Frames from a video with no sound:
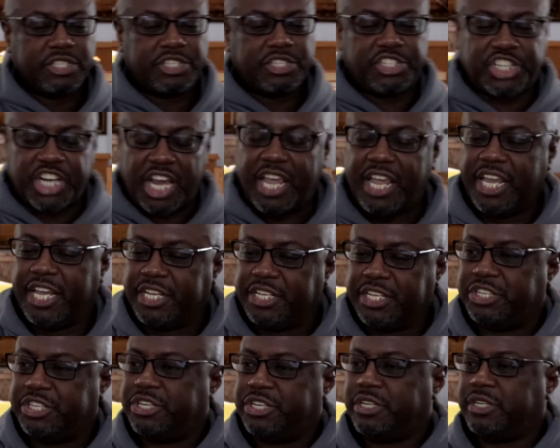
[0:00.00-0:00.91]

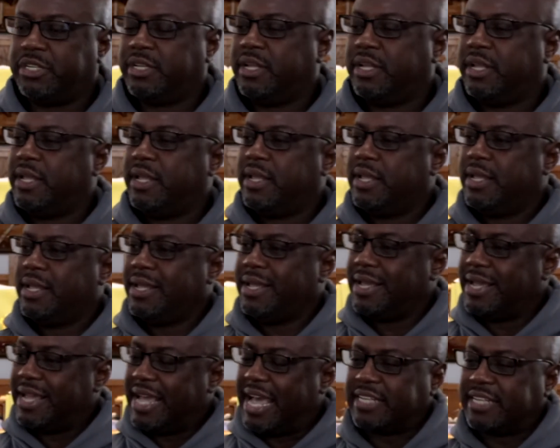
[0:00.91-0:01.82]
Change
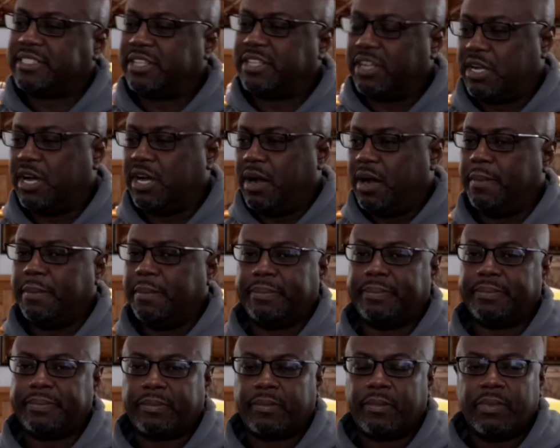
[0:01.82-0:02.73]
has to
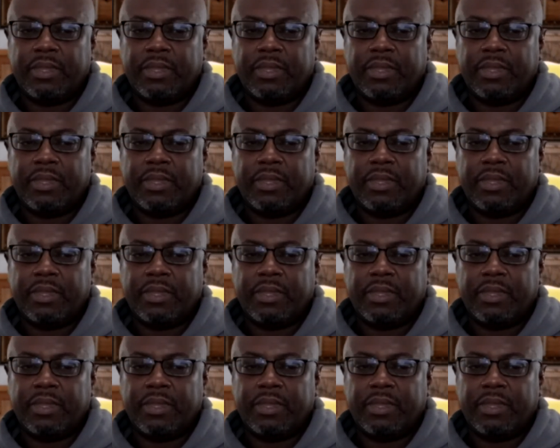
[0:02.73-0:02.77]
come